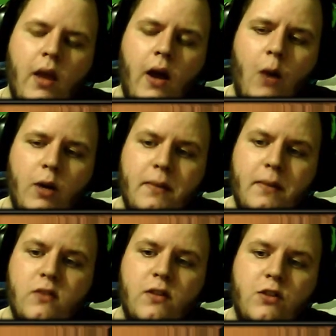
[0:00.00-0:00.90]
We're going to be
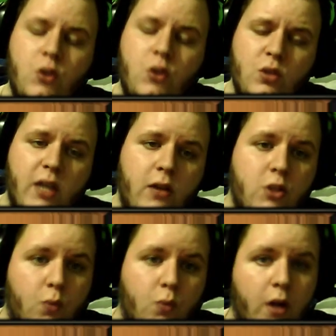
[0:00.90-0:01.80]
using the Too Scared
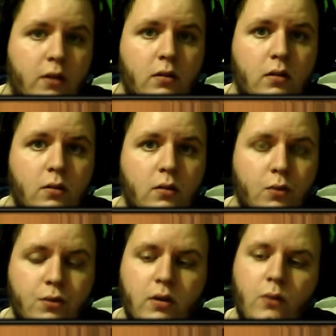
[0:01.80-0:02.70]
to Run
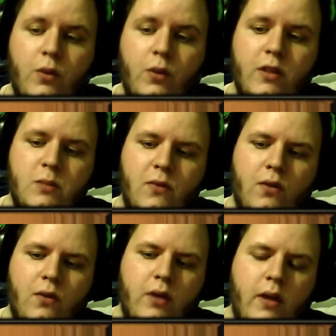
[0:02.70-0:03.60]
rune with this
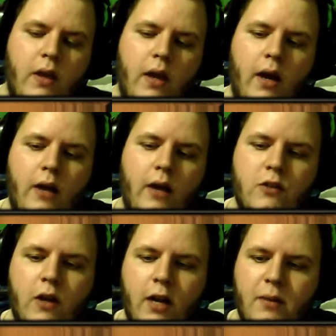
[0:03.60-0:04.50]
Provoke.
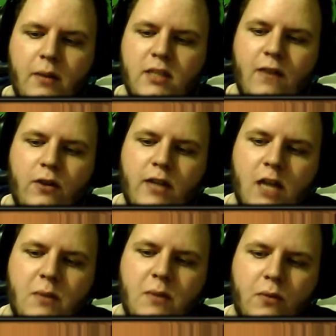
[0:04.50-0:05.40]
Taunted enemies have their attack
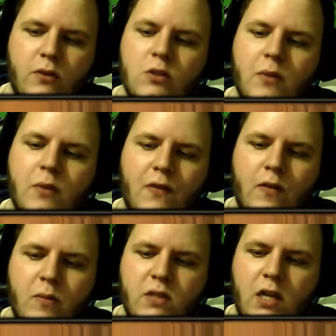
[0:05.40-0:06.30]
speed reduced by
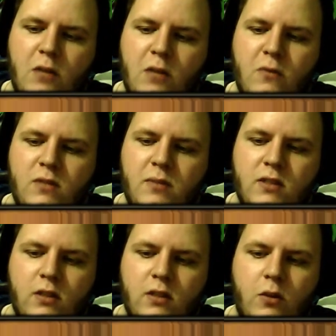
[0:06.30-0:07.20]
50% and movement speed
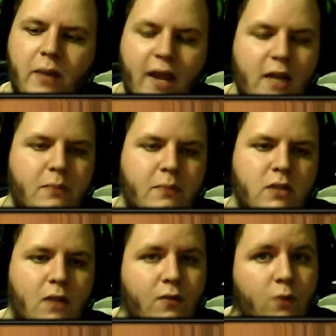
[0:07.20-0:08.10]
slowed by
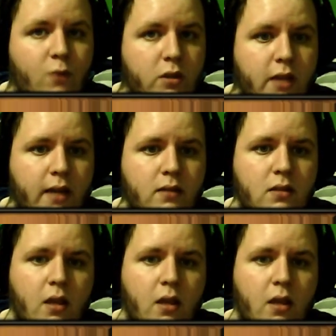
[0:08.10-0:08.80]
80% for 4 seconds.